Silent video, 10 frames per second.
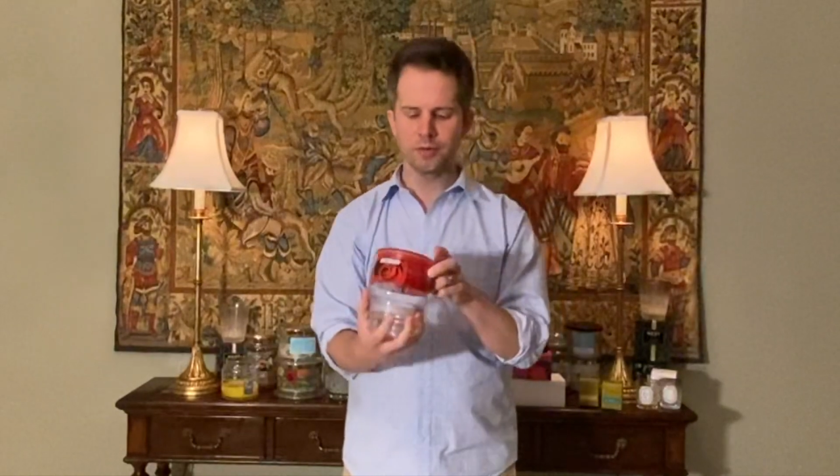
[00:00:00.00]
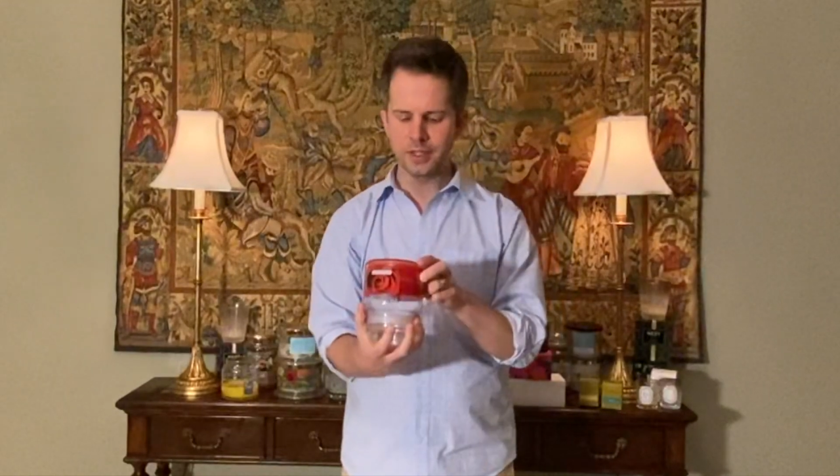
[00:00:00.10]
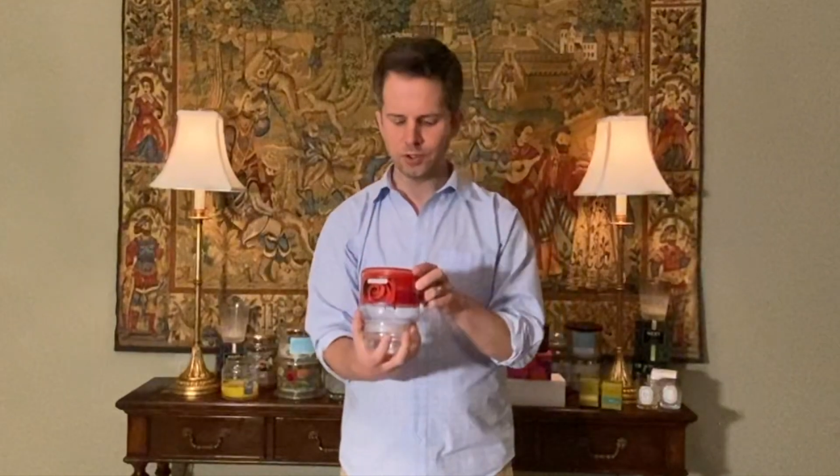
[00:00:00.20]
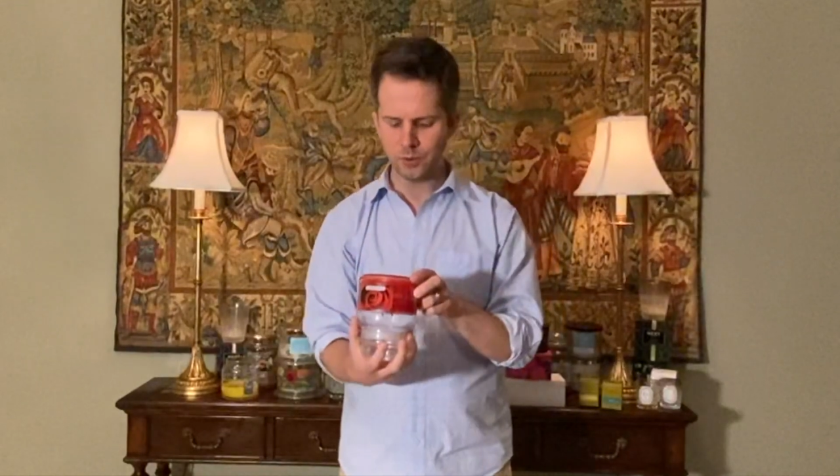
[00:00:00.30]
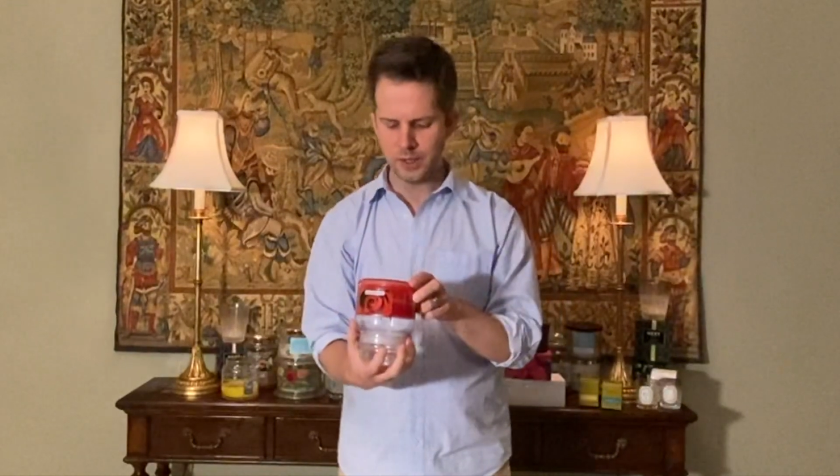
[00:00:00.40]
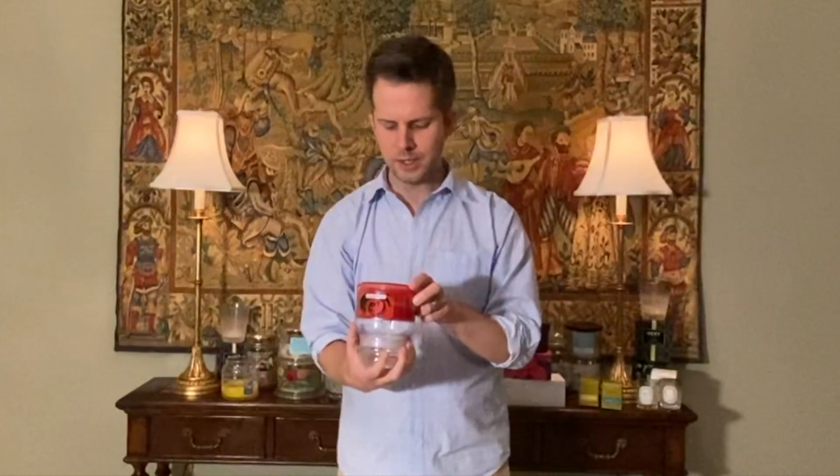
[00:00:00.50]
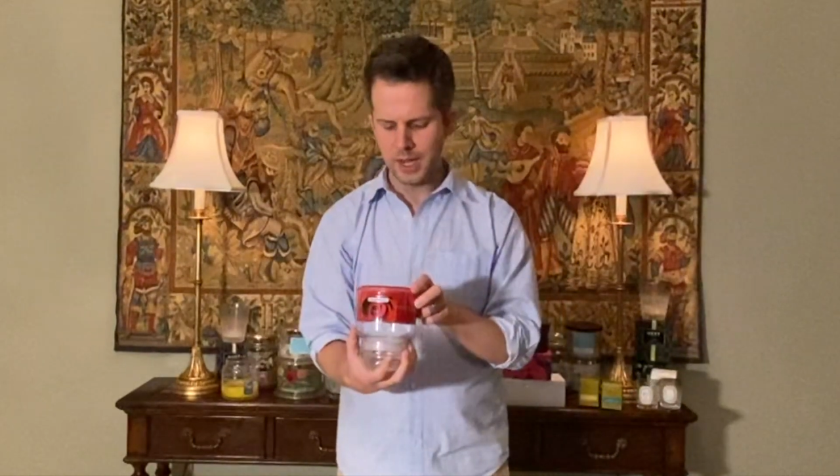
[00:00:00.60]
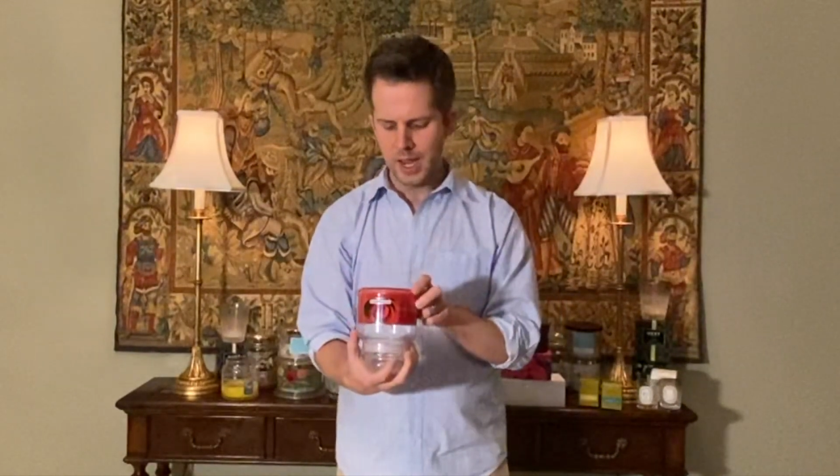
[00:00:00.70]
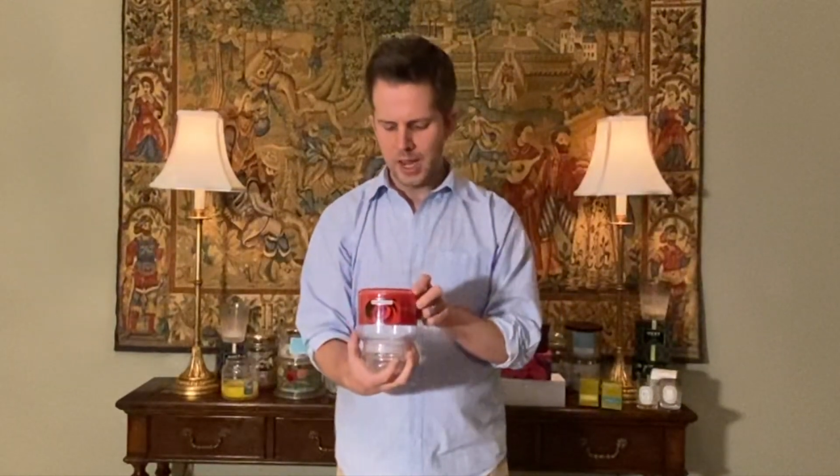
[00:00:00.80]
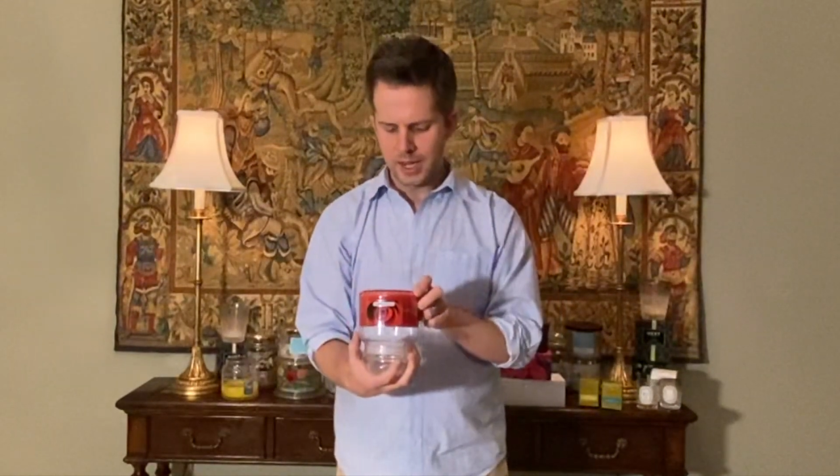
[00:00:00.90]
This one
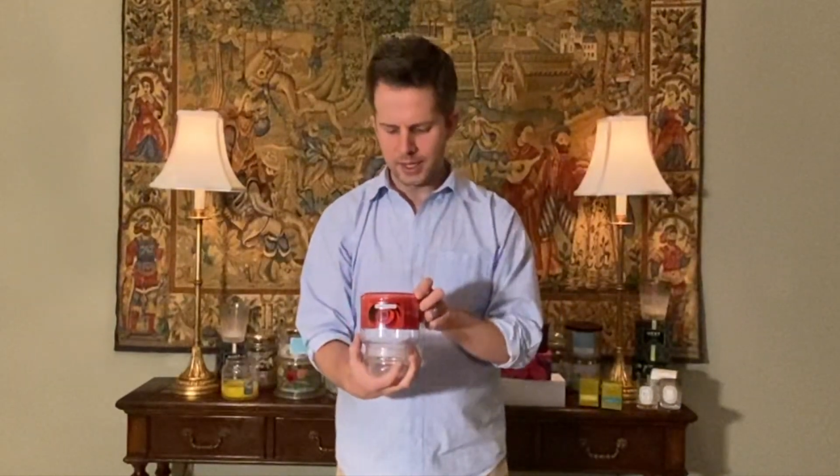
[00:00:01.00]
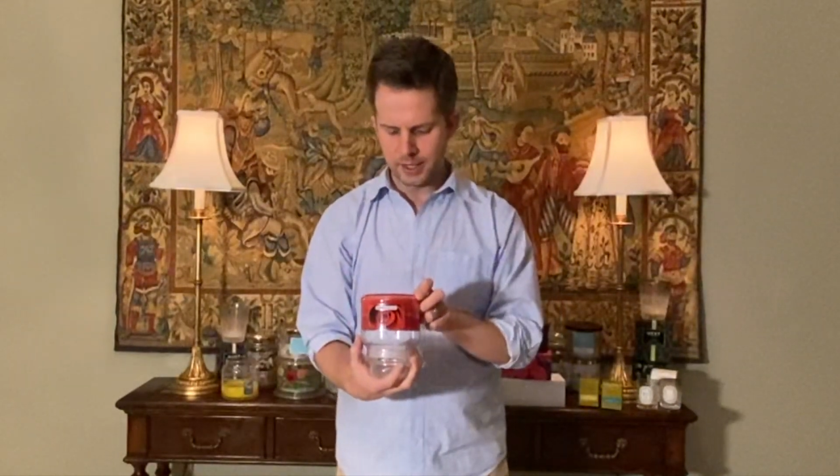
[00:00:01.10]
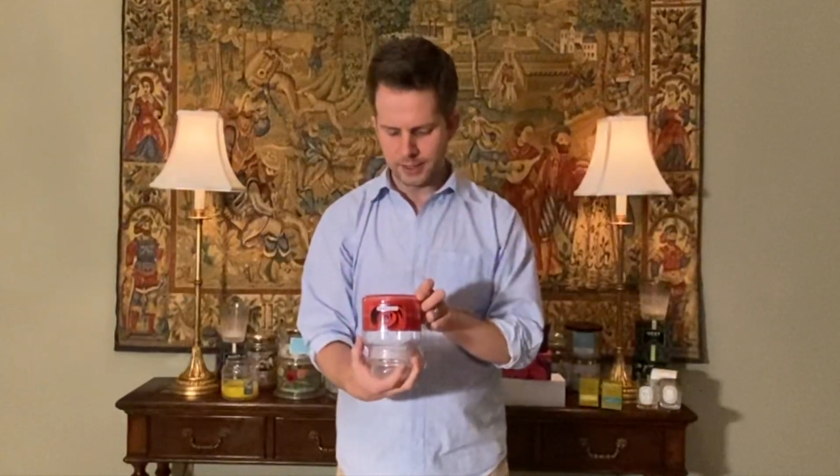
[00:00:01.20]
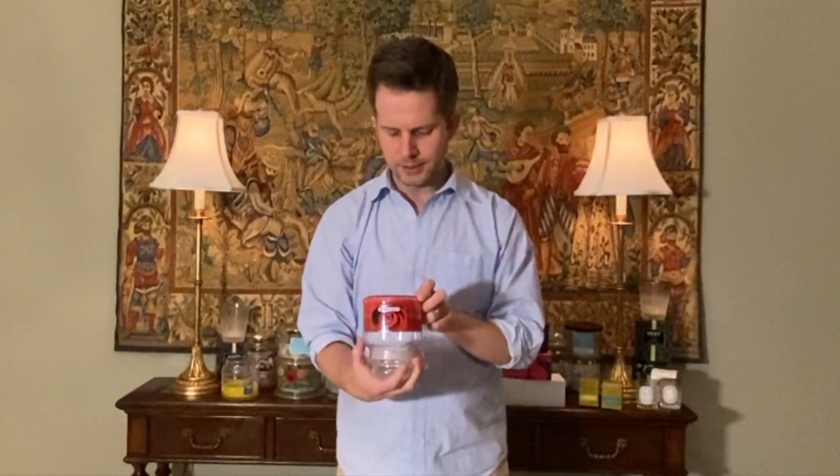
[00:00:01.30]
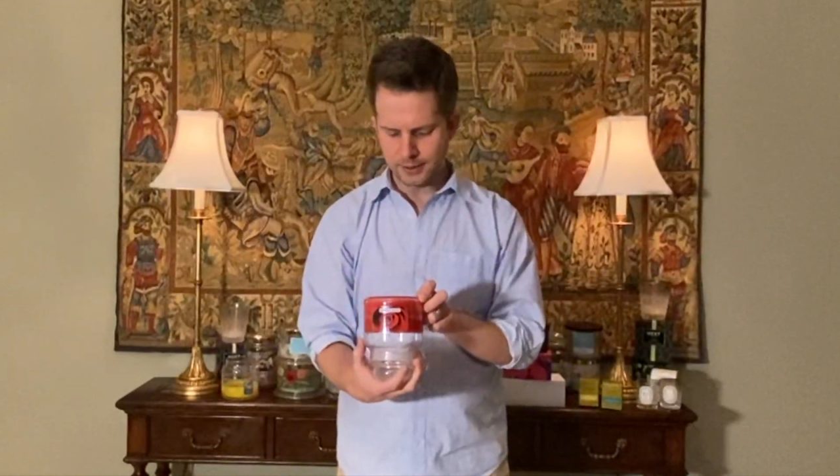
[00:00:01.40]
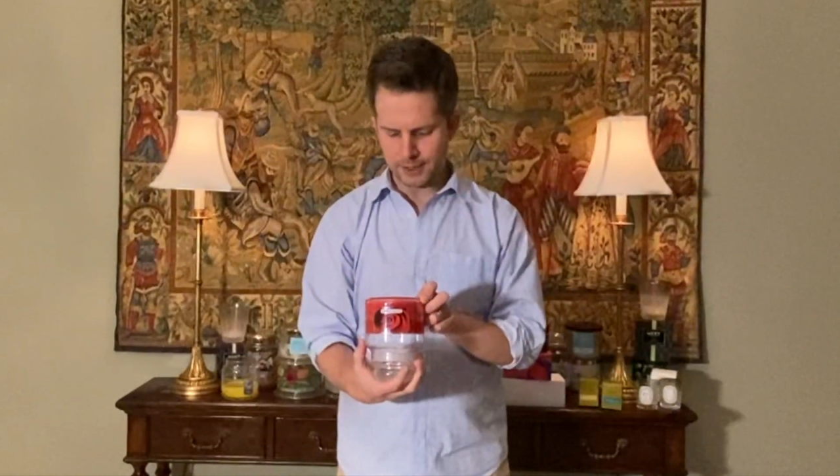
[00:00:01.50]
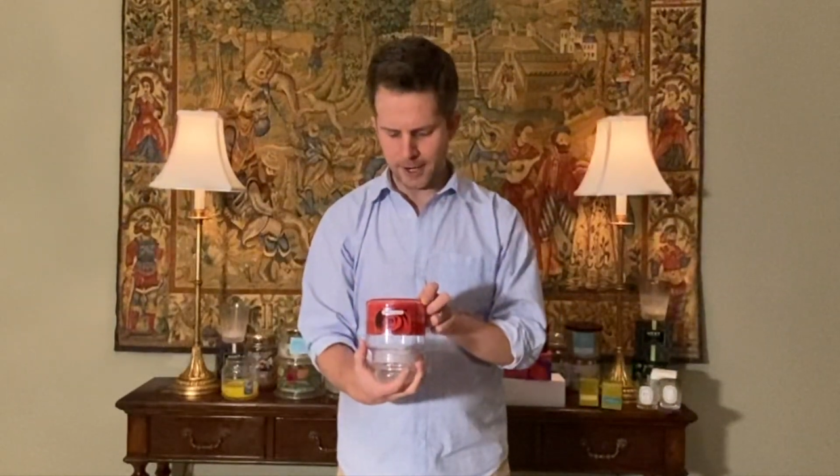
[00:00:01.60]
is